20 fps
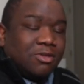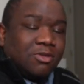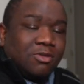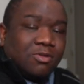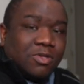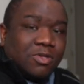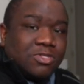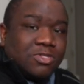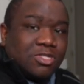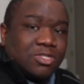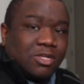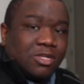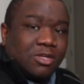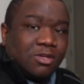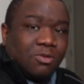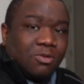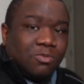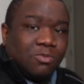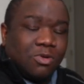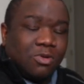you can
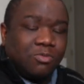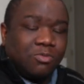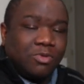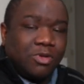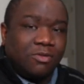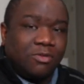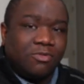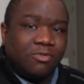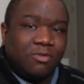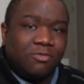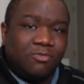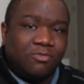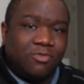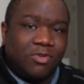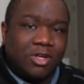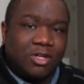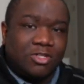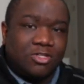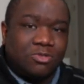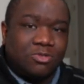see what we've
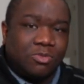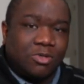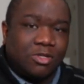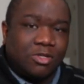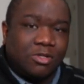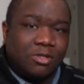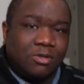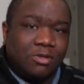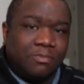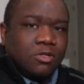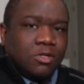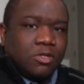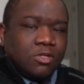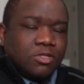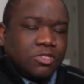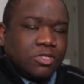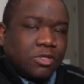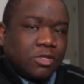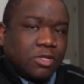finished with. So the